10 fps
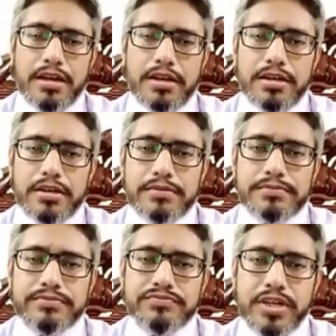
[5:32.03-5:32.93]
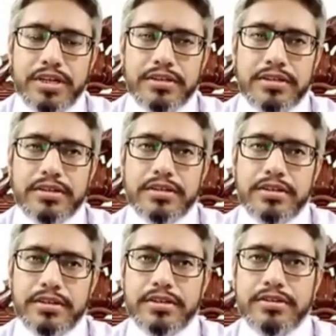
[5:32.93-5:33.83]

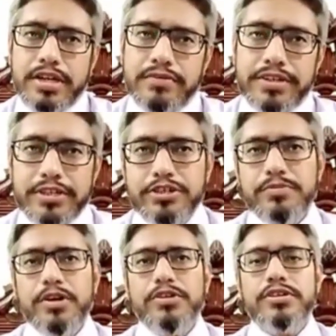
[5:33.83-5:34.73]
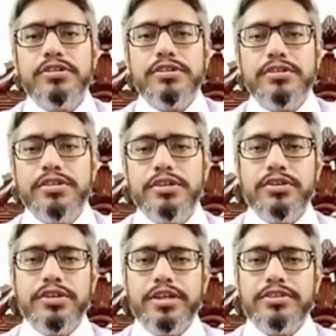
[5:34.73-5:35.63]
Now I will tell you about the
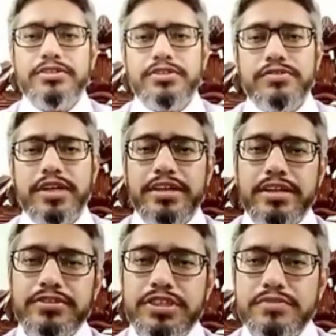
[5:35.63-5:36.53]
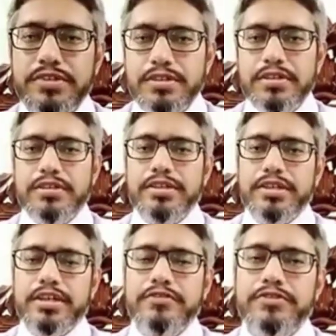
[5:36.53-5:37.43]
context of writing CV.
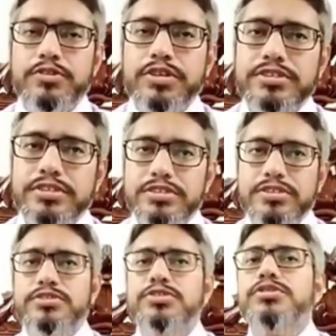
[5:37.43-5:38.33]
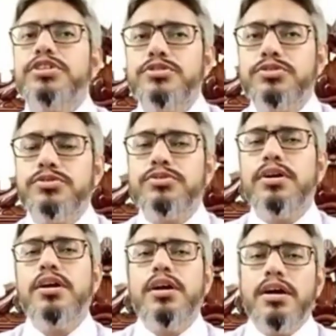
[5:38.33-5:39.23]
There are a few considerations you need
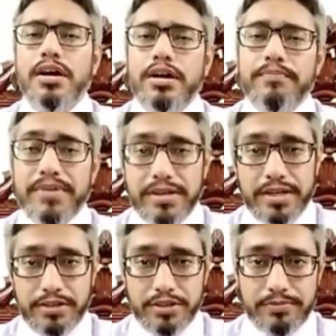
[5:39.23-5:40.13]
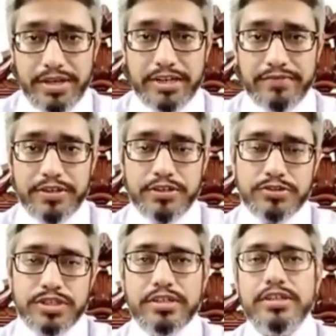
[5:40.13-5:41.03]
to bear in your mind when
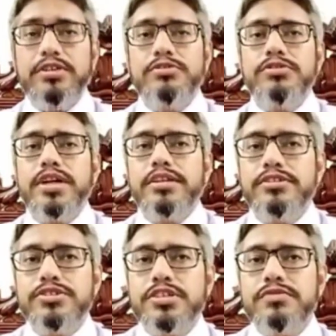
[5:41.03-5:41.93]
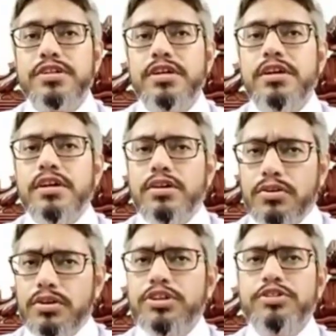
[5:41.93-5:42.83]
you settle down to write the CV.
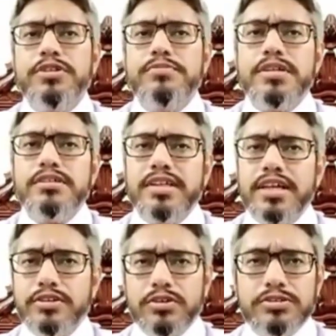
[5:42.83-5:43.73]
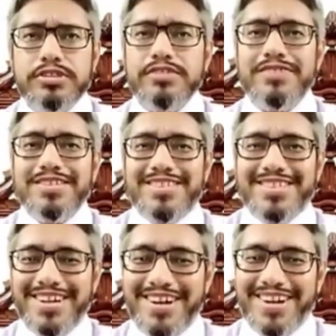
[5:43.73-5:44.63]
All human beings, like all
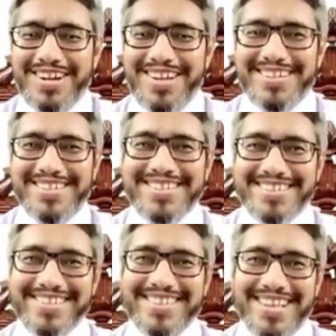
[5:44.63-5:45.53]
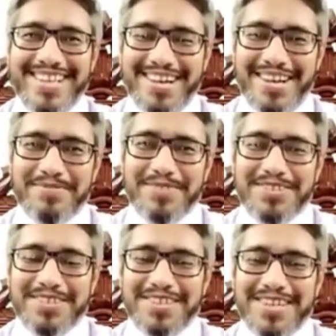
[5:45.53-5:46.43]
CVs, are identical, I
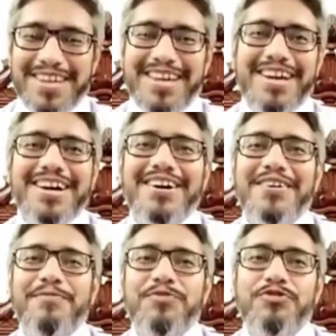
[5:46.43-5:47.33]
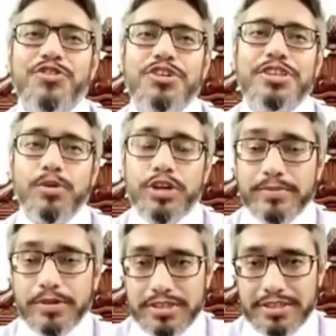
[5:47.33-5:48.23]
must say, for the body
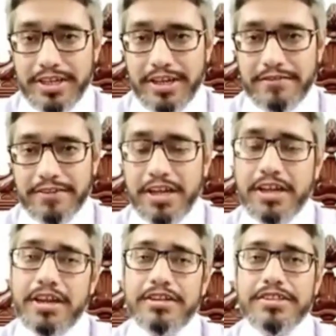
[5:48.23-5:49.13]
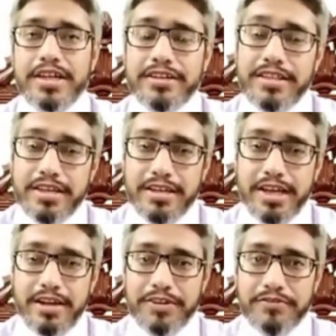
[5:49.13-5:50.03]
parts they have. Yet they
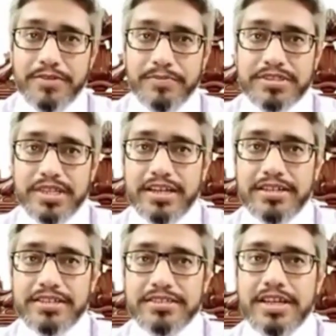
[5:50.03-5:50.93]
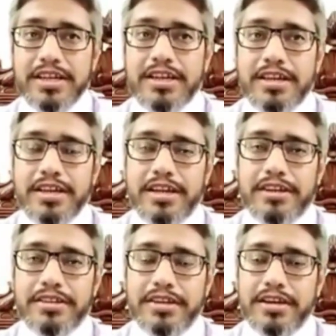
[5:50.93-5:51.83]
have different personalities
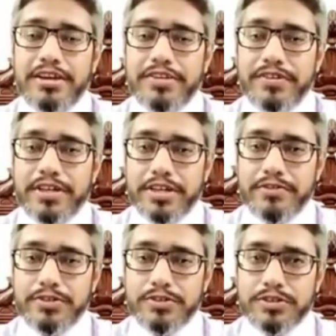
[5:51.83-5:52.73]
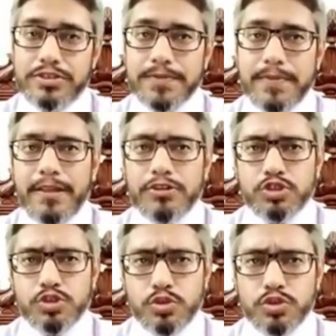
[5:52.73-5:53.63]
and they are different individuals.
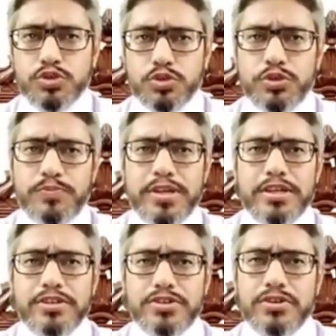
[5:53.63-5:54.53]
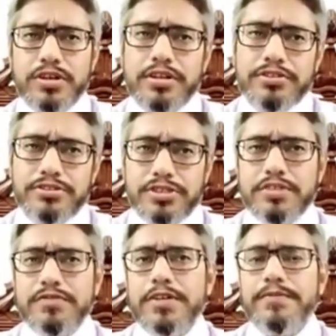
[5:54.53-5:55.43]
So should be your
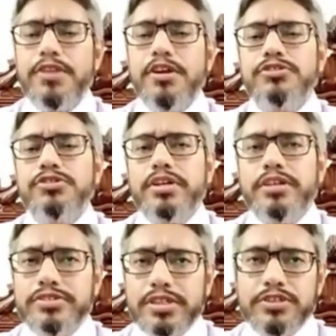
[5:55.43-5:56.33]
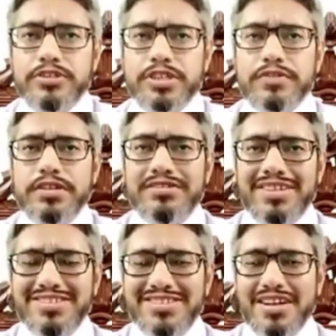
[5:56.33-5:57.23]
CV. So construct your CV in
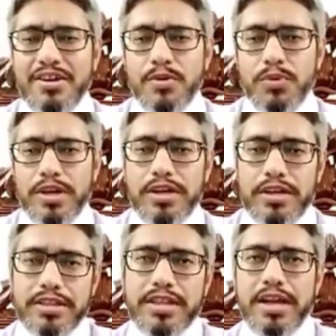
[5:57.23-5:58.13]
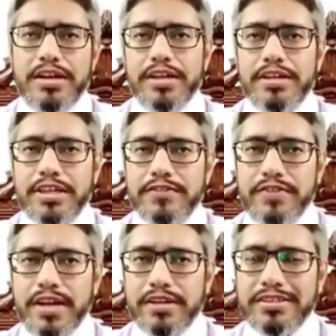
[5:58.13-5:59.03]
such a way that it
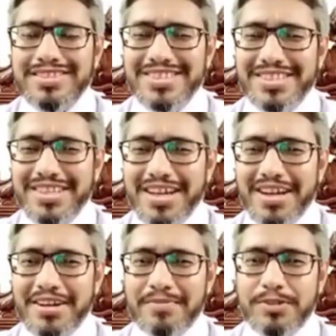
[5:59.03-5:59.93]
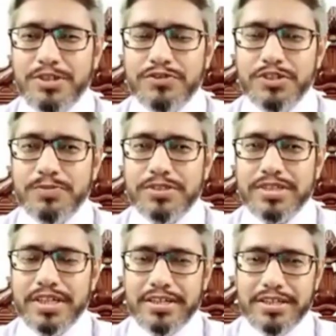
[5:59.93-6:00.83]
reflects that image of your
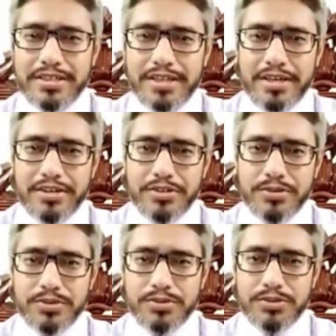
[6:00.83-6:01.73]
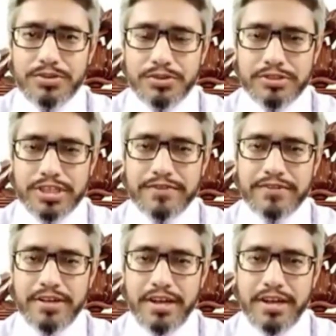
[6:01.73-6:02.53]
personality that you yourself